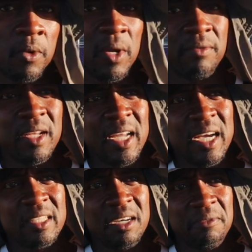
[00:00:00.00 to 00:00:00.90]
we have the
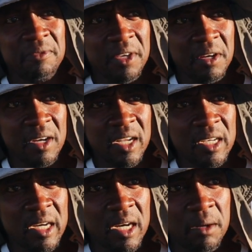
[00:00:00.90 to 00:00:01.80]
Lights and Fear, and
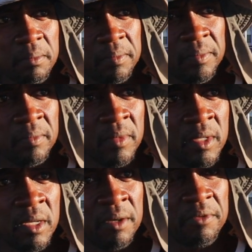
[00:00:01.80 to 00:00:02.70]

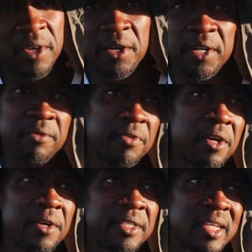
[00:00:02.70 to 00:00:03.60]

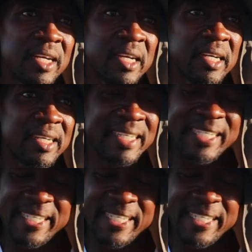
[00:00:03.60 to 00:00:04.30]
Fear is a